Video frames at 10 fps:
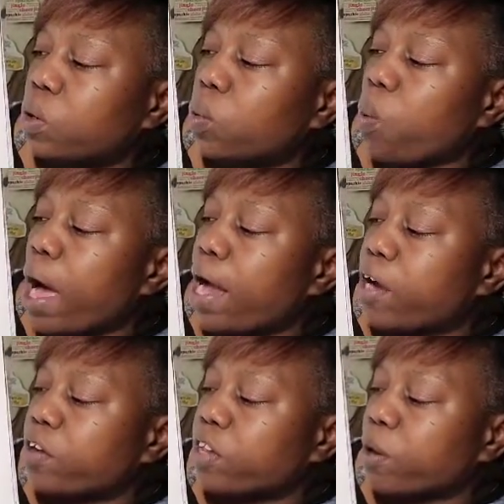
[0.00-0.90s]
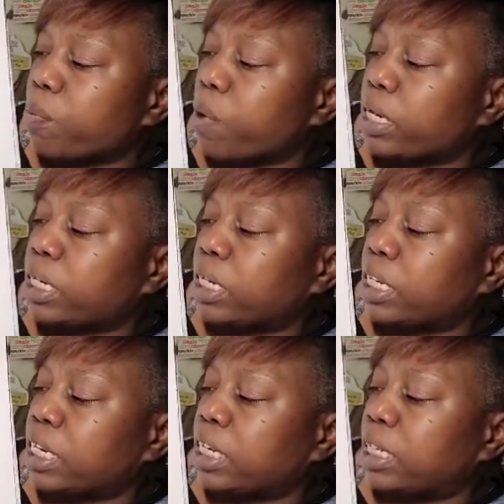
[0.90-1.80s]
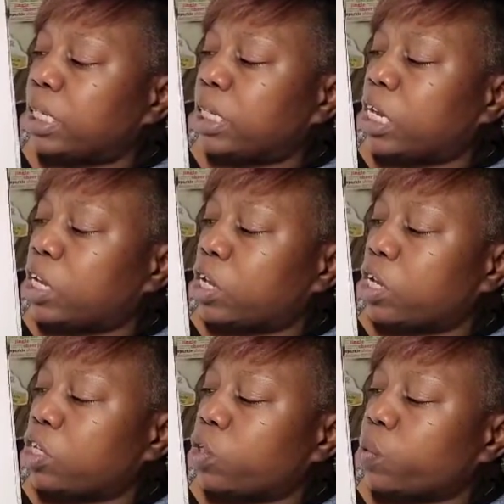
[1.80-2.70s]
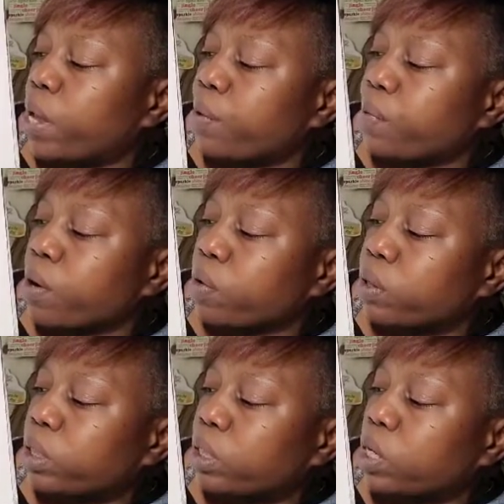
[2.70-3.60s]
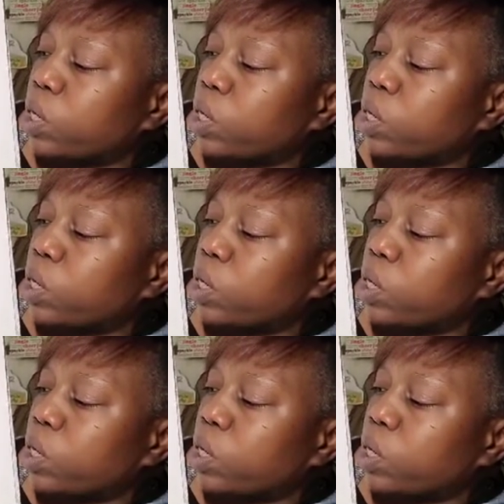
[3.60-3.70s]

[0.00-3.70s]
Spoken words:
Why are there pointy things stuck to a rose?